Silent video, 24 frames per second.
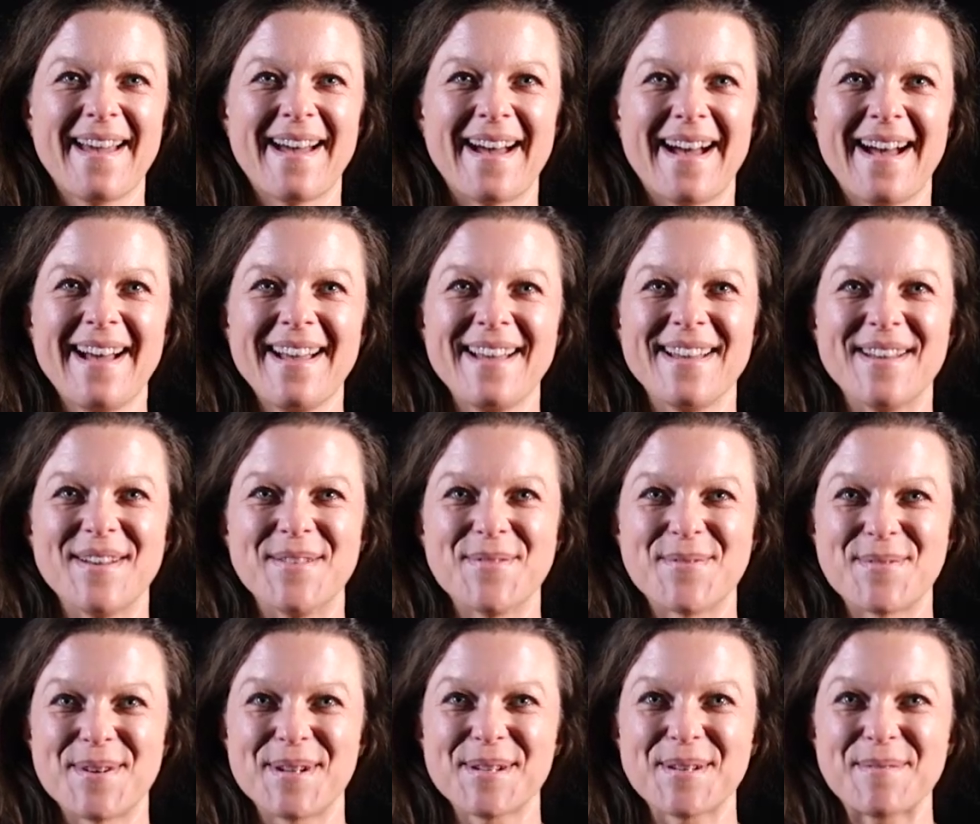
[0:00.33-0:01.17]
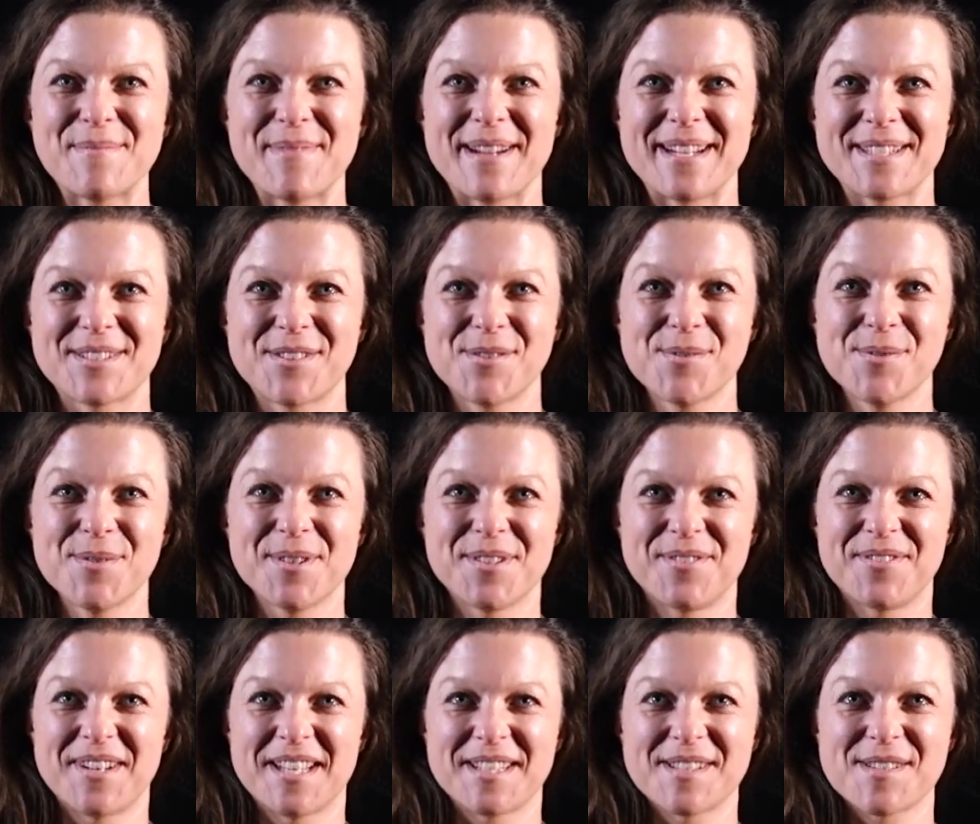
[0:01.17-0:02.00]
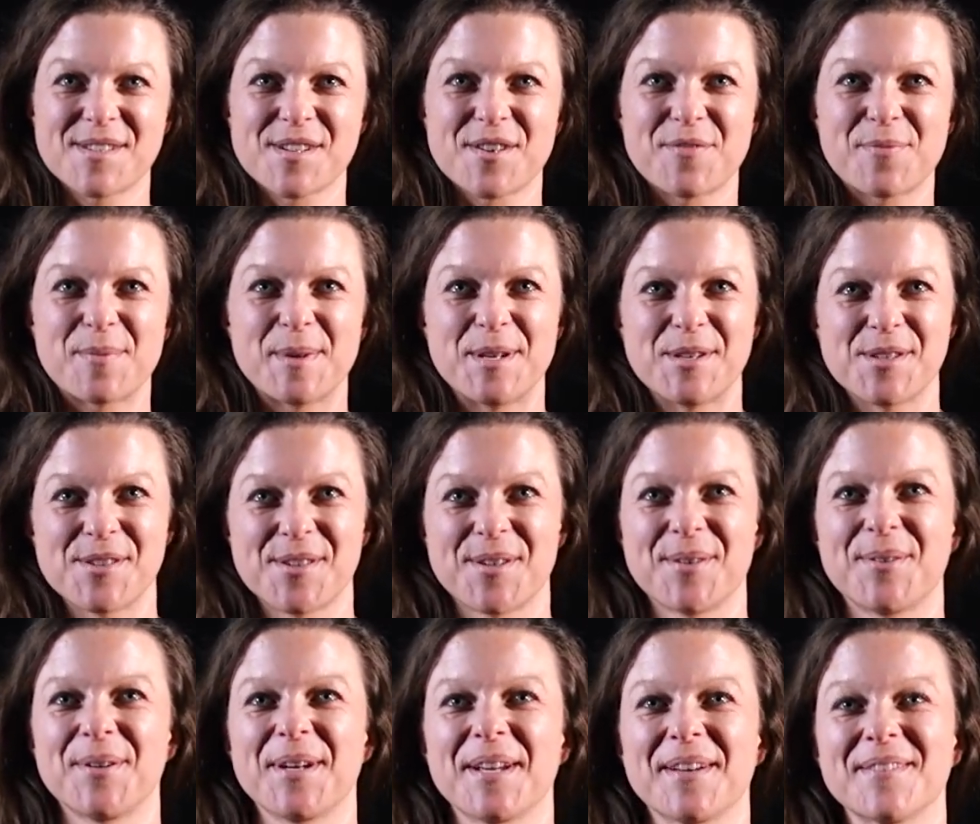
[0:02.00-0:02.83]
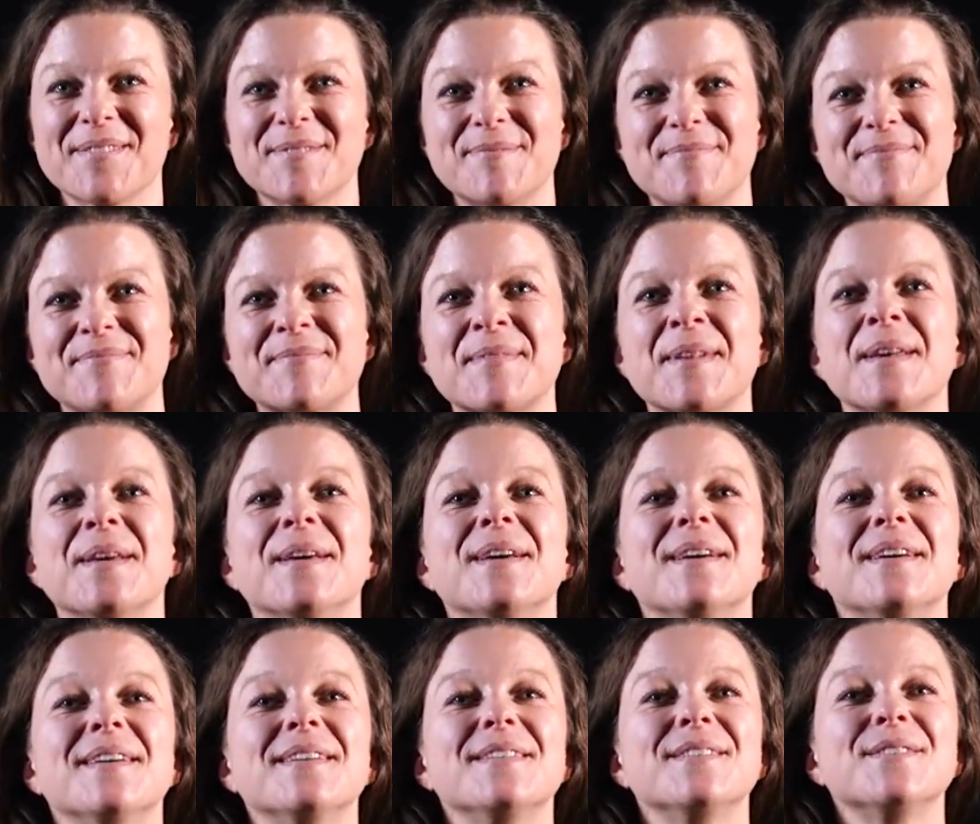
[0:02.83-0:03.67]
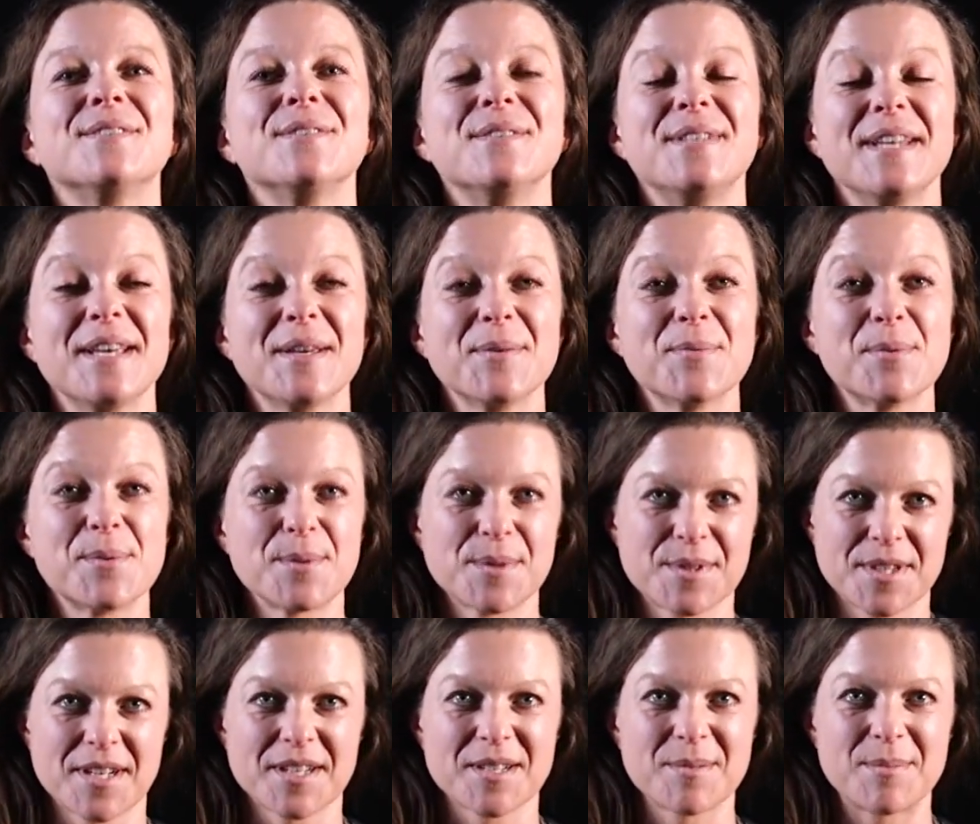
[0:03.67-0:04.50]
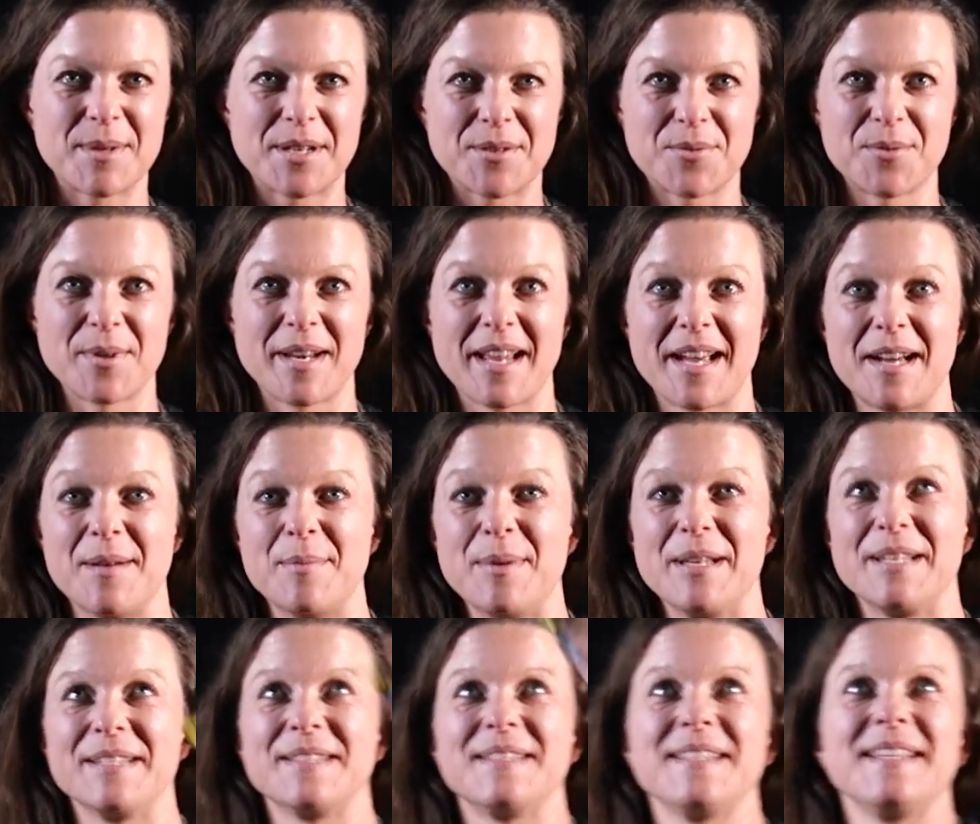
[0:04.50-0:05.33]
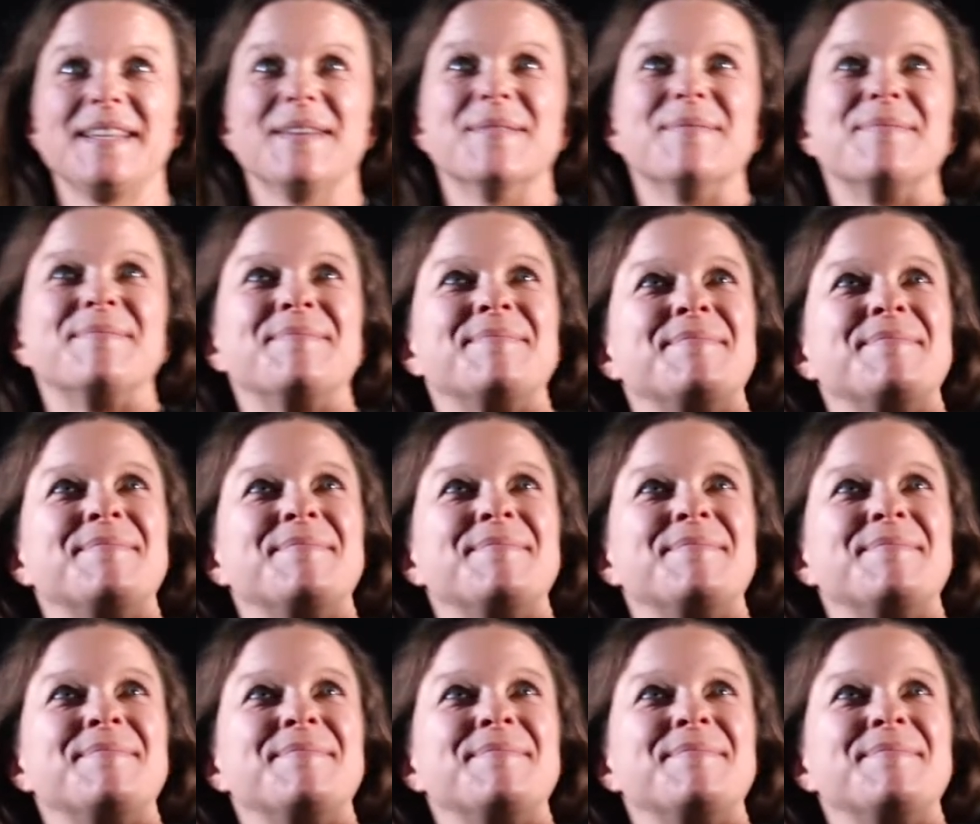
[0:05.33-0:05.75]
Hi, welcome back to Advanced Software Engineering. Today we will talk about reliability.